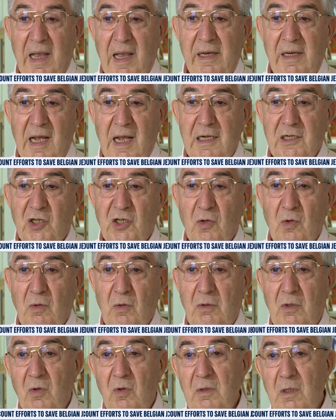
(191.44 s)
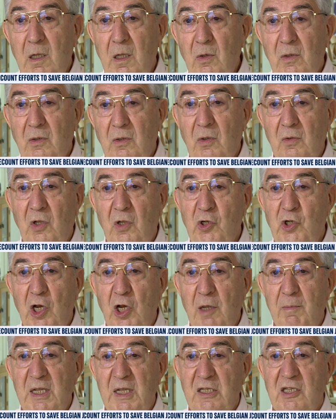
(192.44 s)
And also, don't look to the
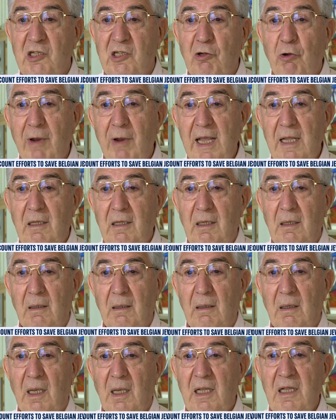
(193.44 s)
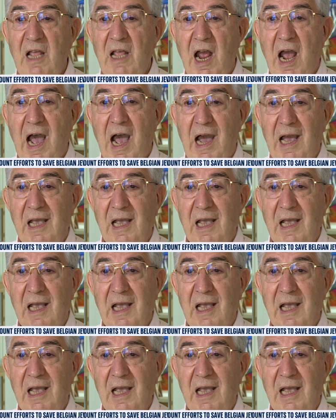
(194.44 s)
Germans straight in their